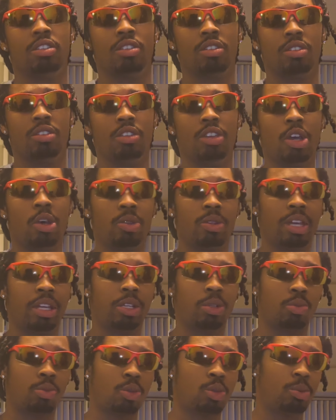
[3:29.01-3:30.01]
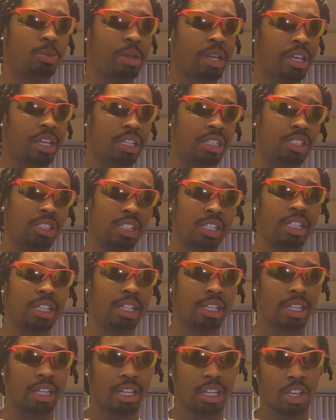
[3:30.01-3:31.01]
know that the roommate is good
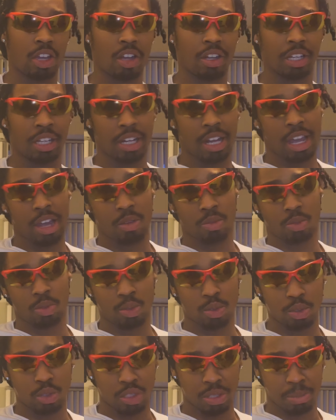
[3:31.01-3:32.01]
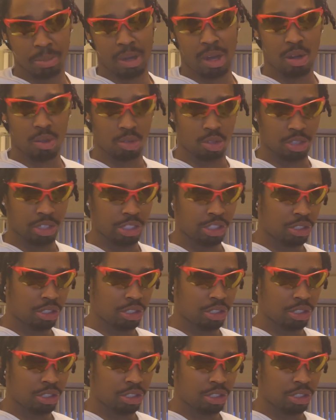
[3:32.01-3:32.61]
and y'all need to have rules and boundaries.